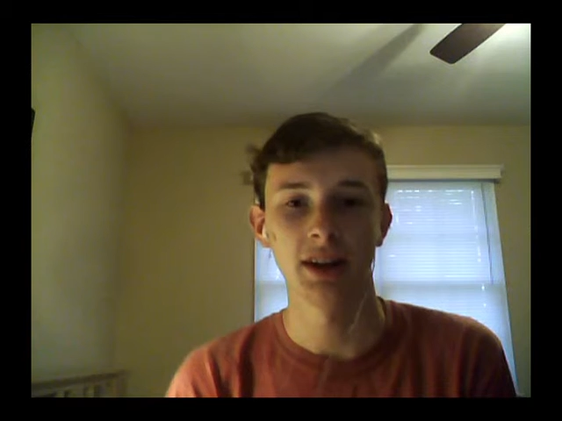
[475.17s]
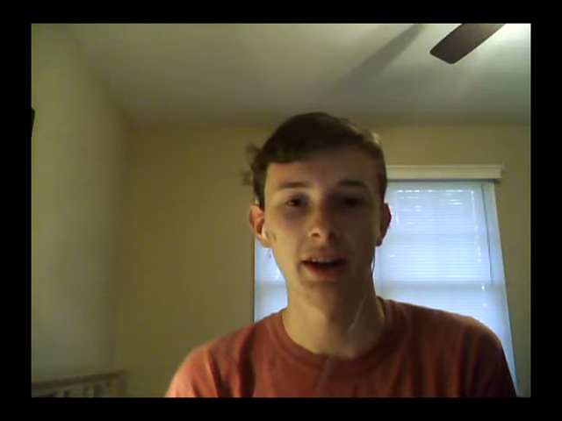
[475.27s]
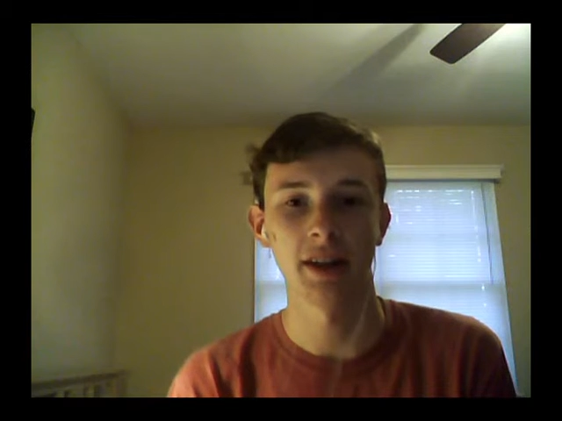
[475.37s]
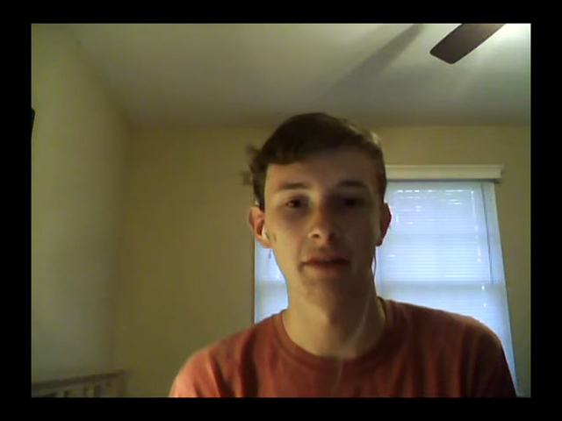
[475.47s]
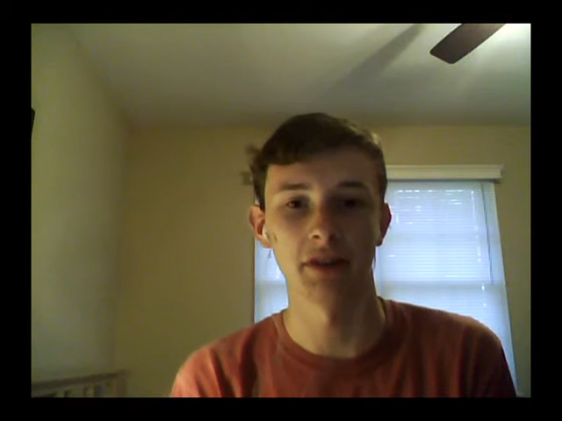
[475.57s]

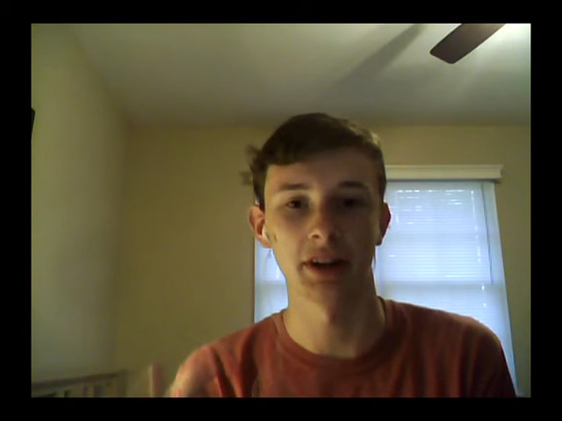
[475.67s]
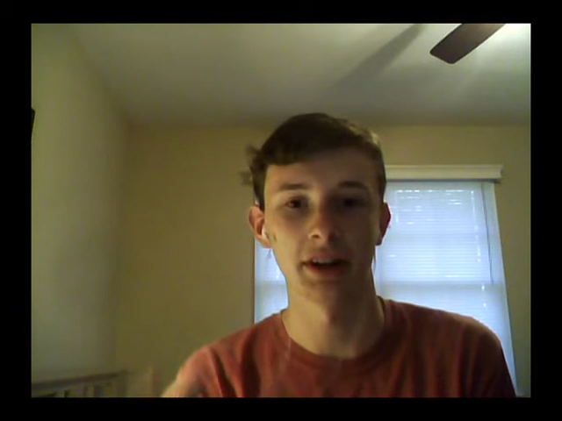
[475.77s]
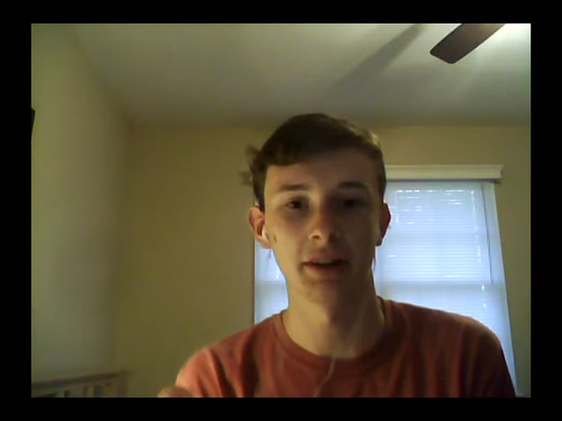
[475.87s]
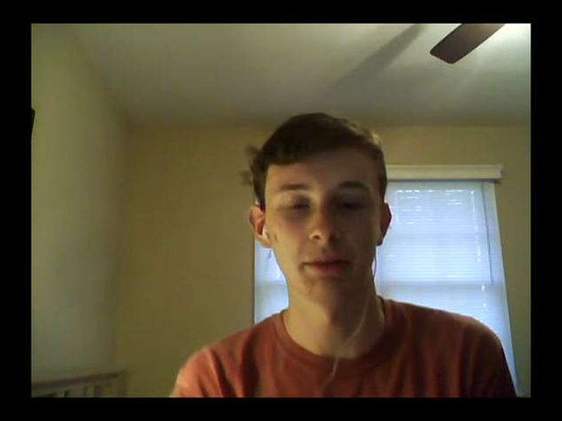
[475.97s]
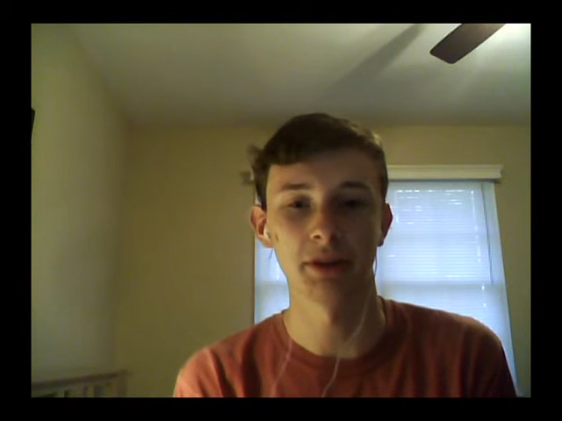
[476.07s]
and they
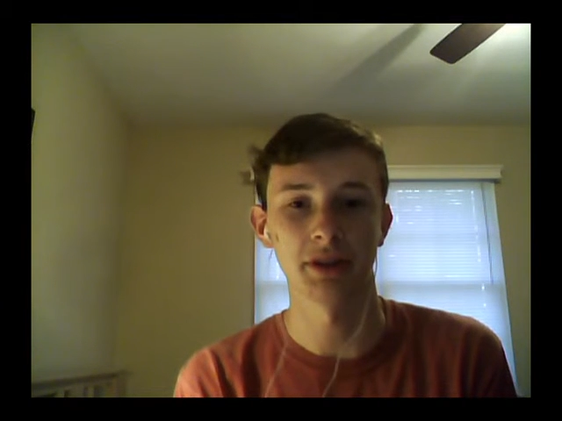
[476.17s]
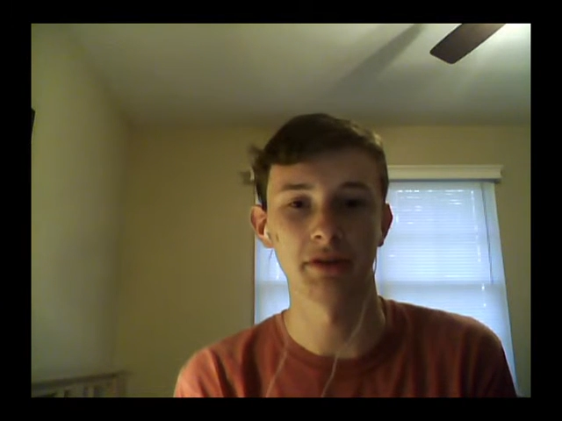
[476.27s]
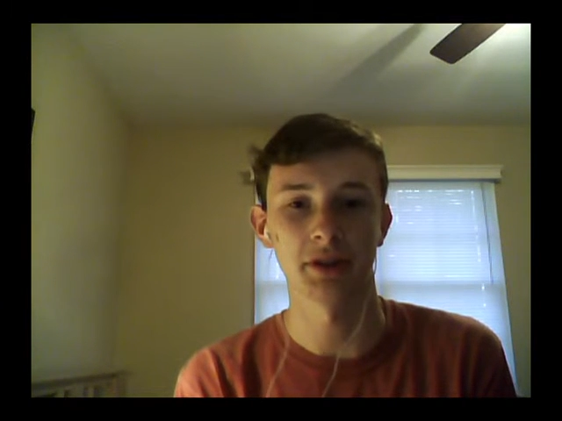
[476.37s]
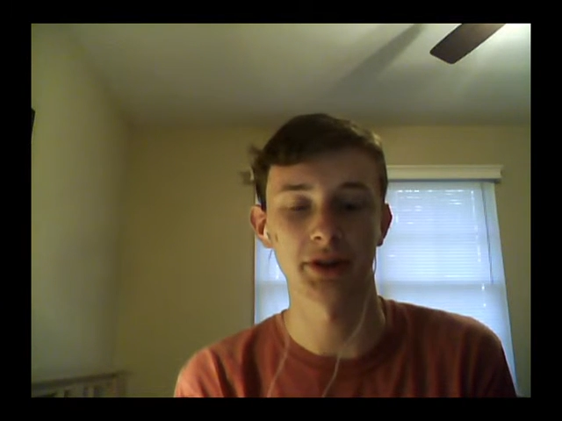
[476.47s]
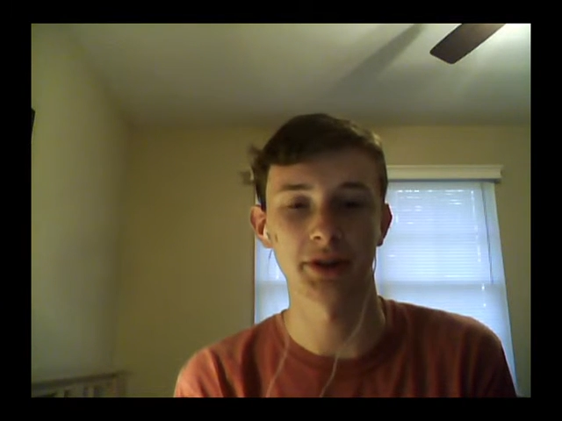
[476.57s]
forget to put the
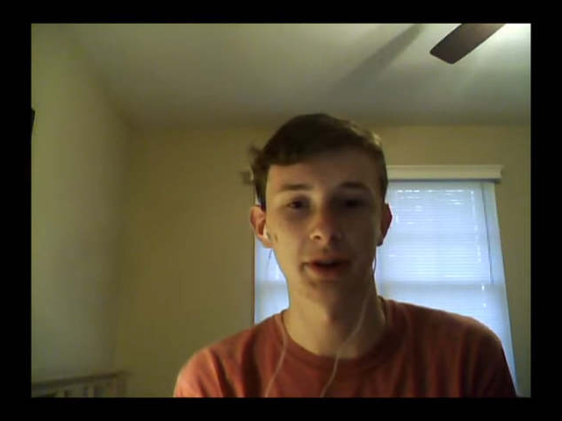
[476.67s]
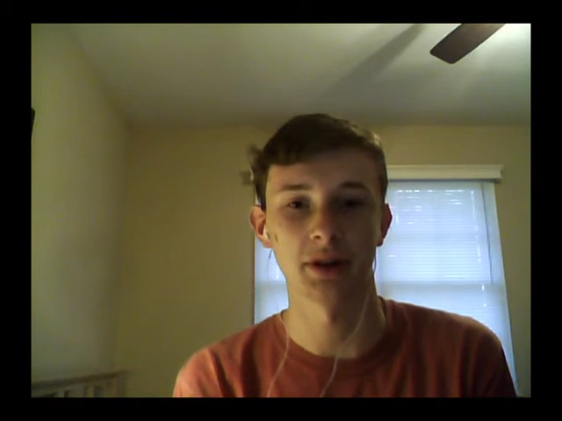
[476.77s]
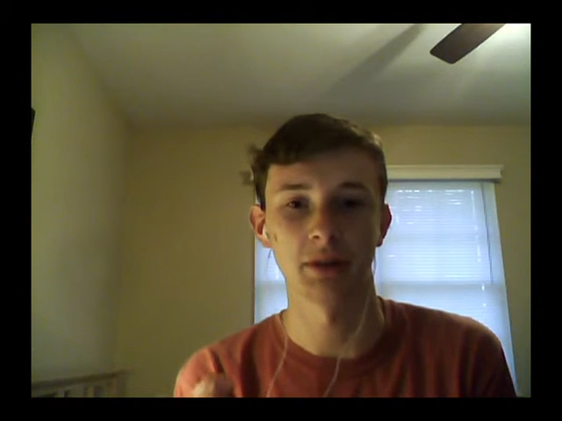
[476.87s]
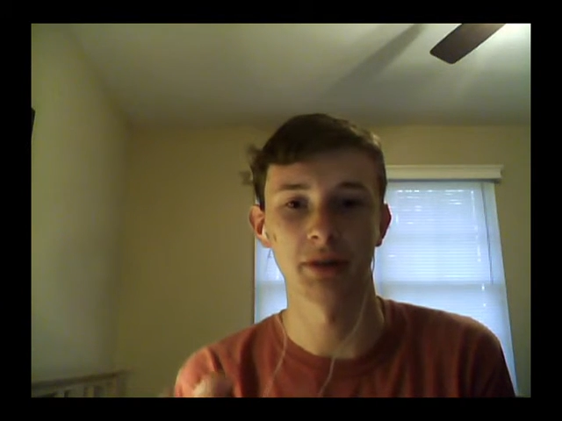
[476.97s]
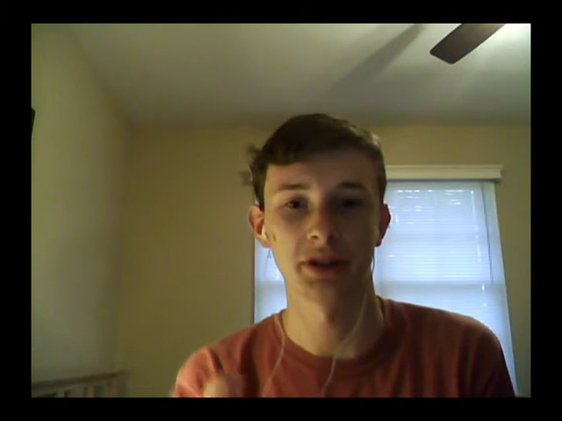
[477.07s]
first letter and
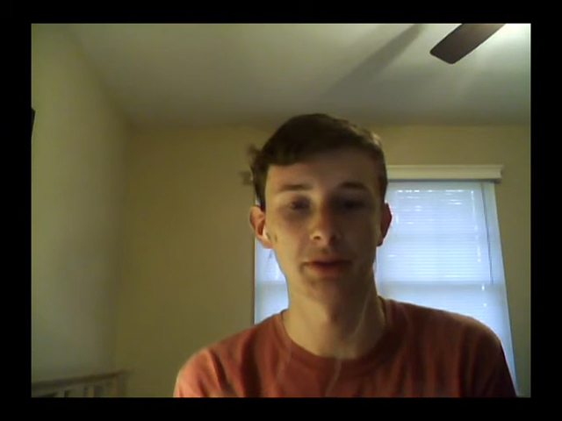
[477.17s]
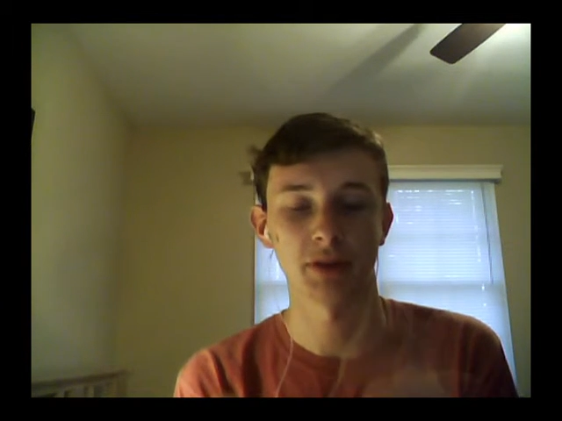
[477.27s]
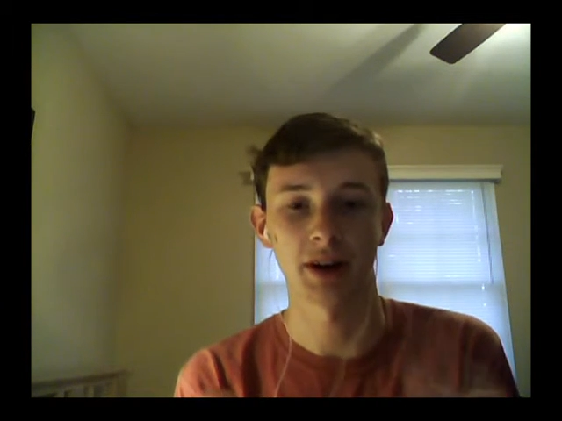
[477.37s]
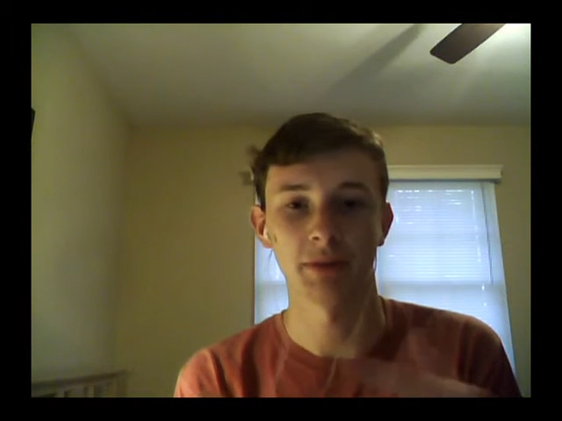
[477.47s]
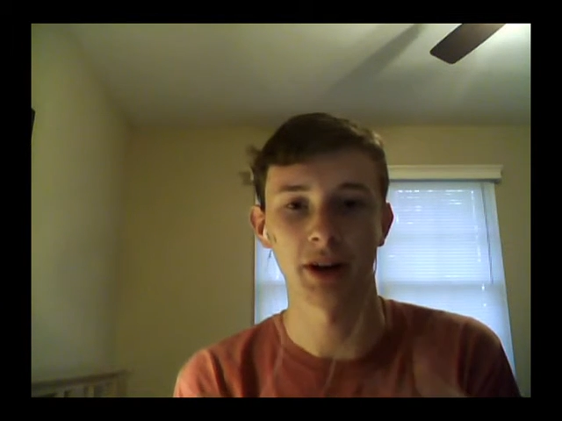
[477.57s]
they put some
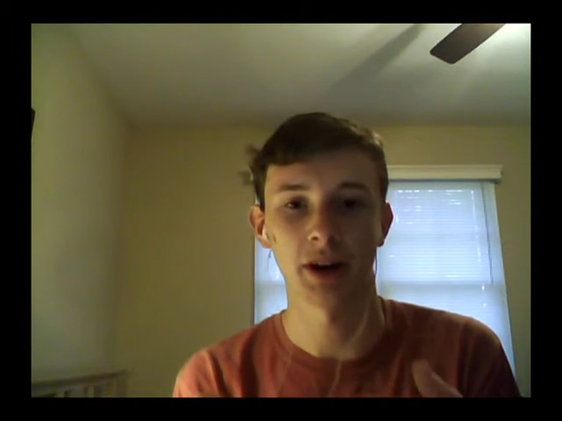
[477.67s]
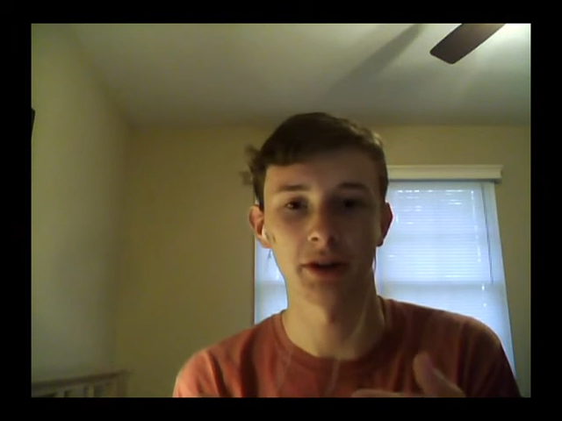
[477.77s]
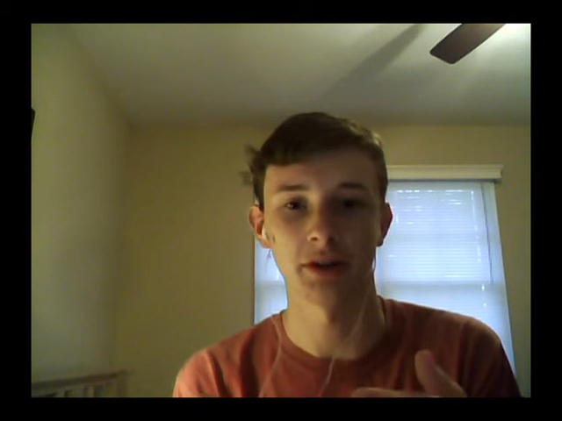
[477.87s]
random character